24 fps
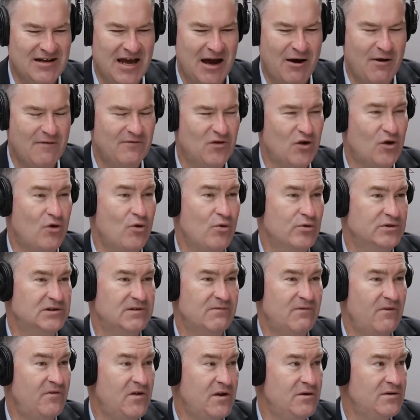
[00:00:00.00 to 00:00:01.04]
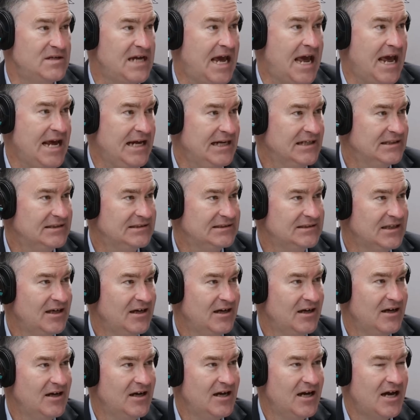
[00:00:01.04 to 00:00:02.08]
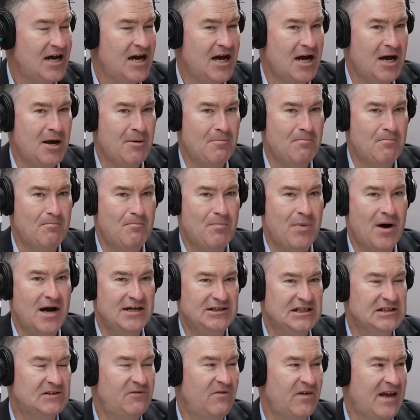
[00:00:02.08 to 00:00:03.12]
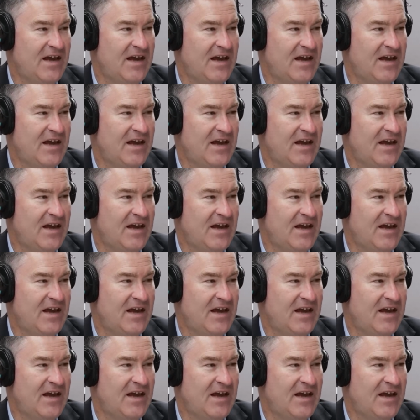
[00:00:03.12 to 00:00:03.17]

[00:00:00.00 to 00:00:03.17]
over the course of a few days, by just